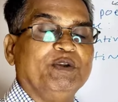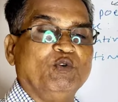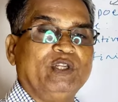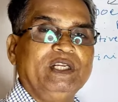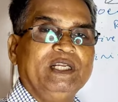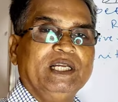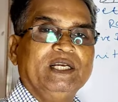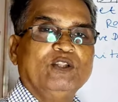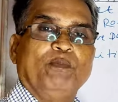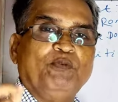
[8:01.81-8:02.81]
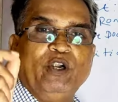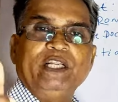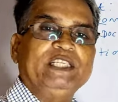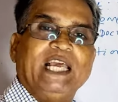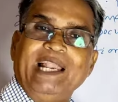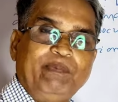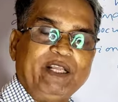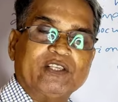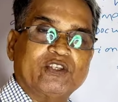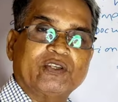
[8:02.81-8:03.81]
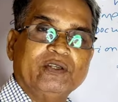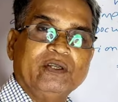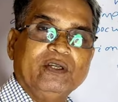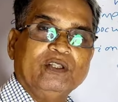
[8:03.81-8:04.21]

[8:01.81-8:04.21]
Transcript: beauty, the poet is helpless.